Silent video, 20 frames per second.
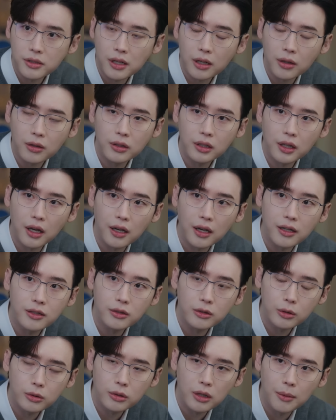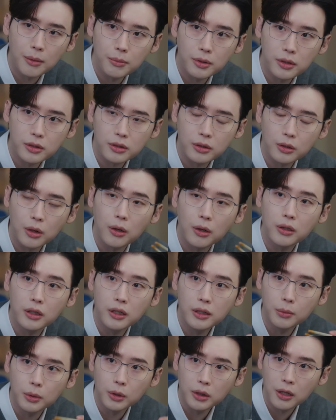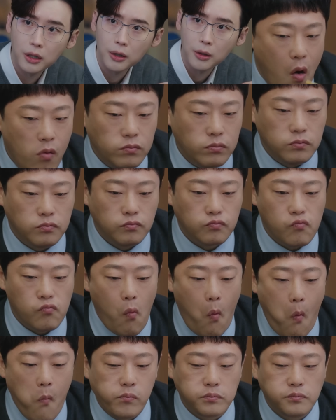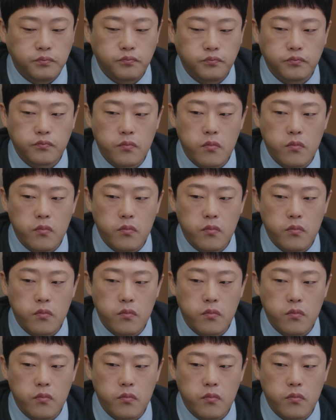Joo-hyung reminded her not to involve personal feelings in work.